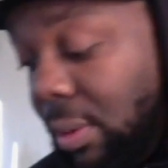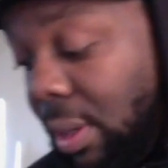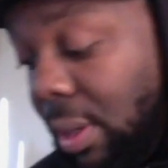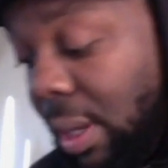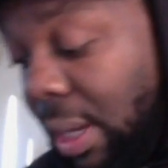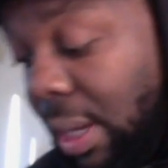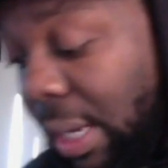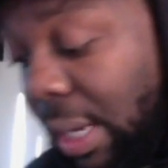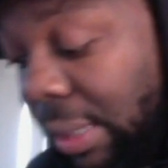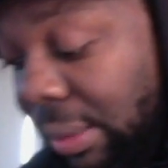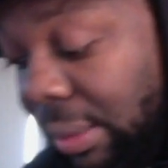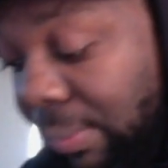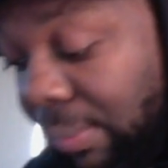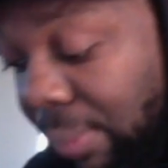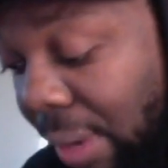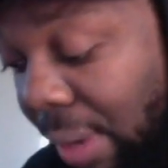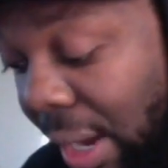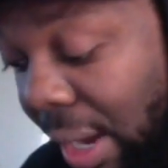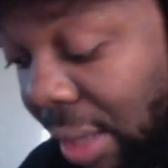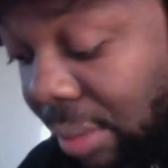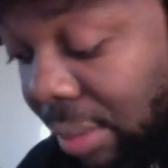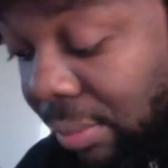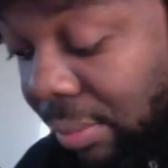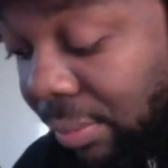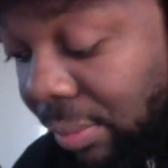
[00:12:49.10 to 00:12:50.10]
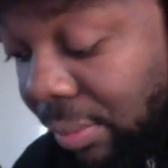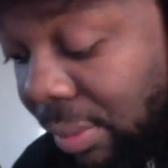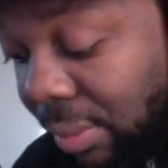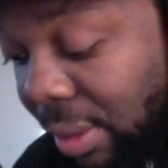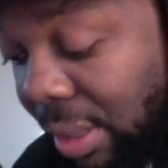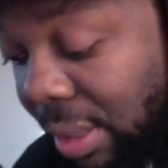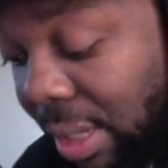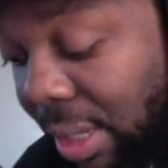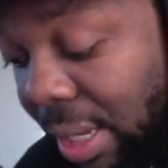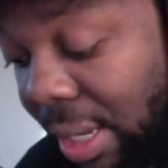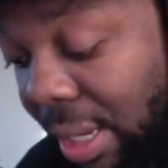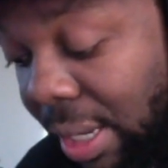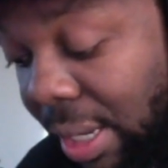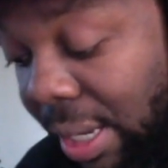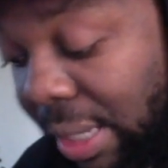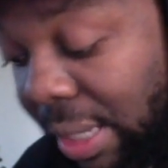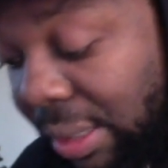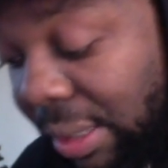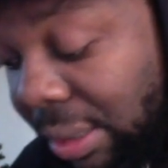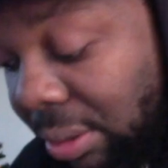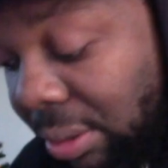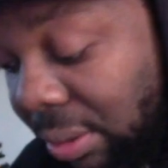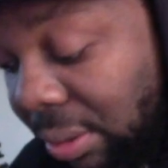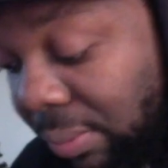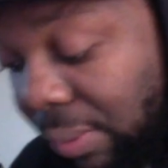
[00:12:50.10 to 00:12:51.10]
That's a problem. That
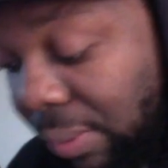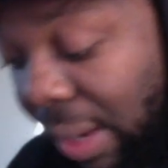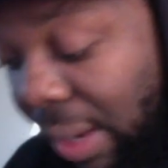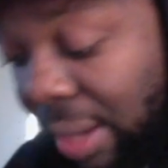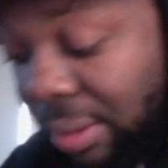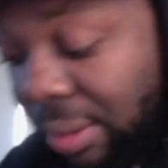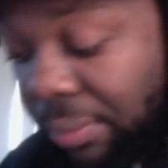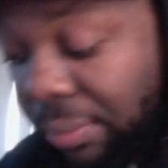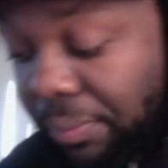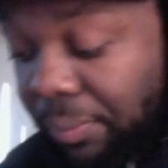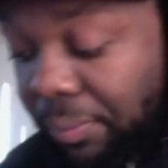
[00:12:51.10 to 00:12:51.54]
team's a problem.